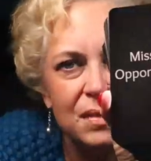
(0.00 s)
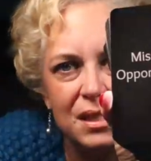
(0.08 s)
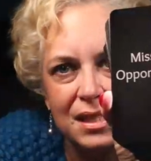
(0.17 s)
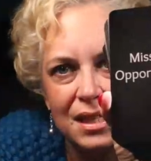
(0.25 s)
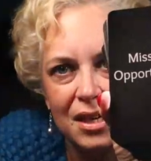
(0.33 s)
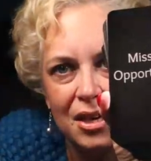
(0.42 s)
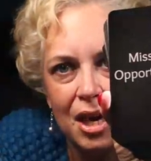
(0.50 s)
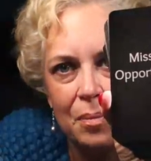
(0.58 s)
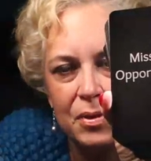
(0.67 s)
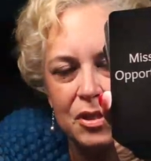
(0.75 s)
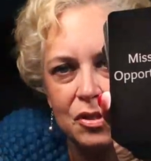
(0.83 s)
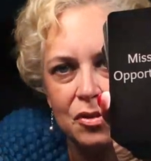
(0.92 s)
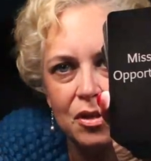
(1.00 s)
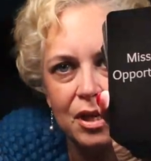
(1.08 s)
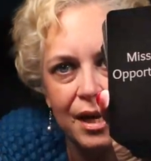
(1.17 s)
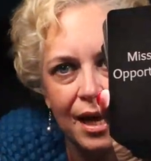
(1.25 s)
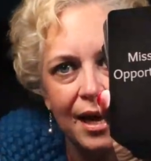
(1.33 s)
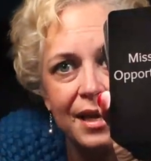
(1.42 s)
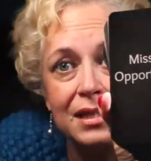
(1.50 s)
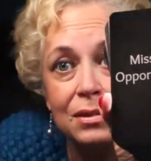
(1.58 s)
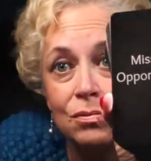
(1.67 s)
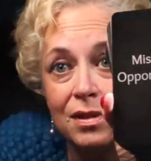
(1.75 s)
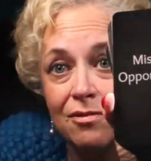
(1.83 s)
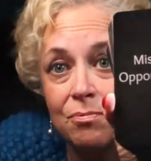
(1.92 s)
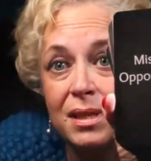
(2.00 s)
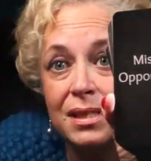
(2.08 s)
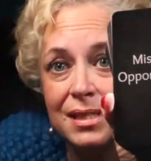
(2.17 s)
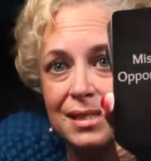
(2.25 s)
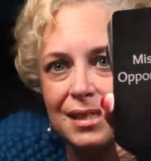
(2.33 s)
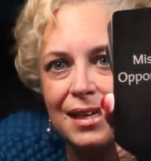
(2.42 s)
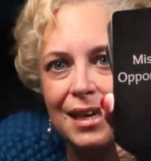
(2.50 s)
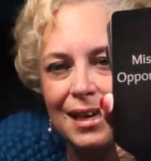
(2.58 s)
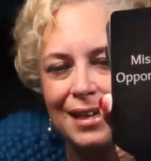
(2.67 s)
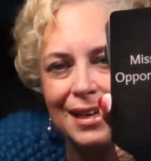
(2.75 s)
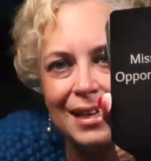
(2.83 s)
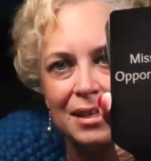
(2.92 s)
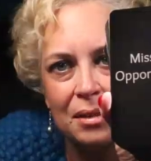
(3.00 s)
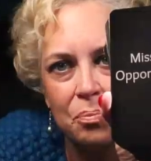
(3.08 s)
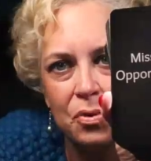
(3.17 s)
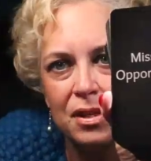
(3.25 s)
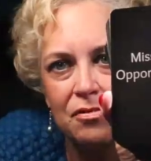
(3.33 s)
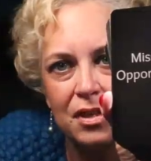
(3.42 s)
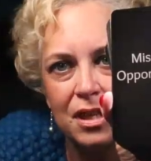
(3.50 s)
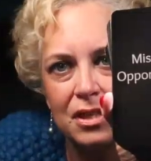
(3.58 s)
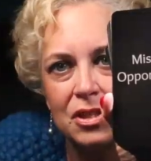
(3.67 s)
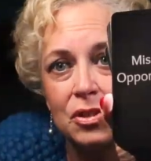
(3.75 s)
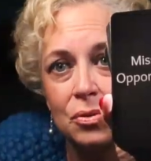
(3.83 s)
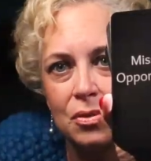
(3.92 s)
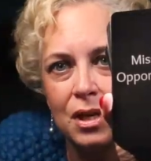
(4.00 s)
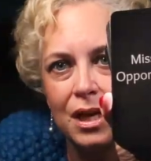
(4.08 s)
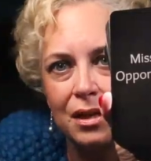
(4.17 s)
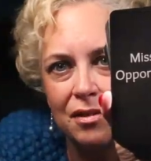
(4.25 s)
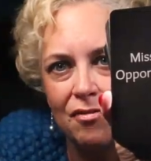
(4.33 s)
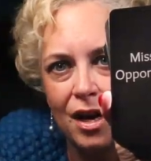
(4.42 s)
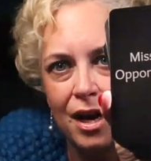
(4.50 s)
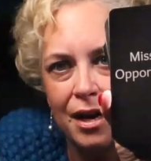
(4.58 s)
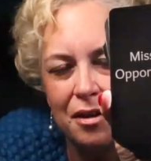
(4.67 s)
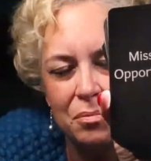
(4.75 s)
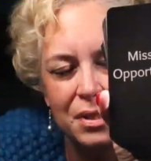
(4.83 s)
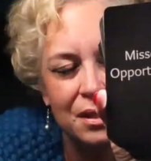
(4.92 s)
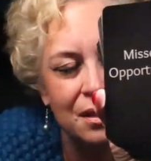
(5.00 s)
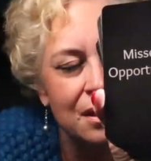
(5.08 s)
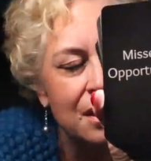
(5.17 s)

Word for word: missing an opportunity as we've been seeing in the previous two daily vibes.